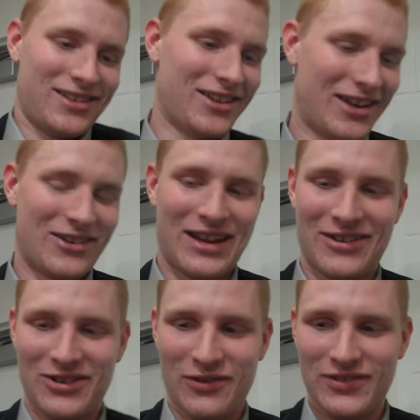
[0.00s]
yeah, I don't, I
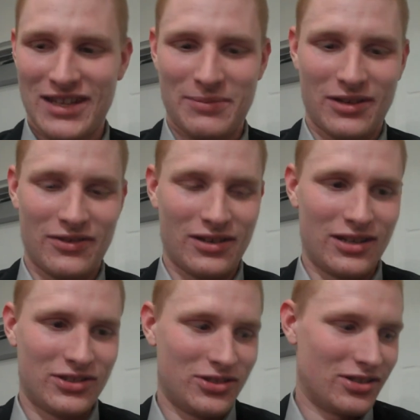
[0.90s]
don't know if it's that big of
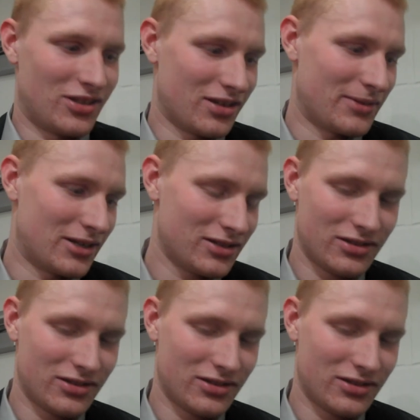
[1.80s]
an issue to talk about it.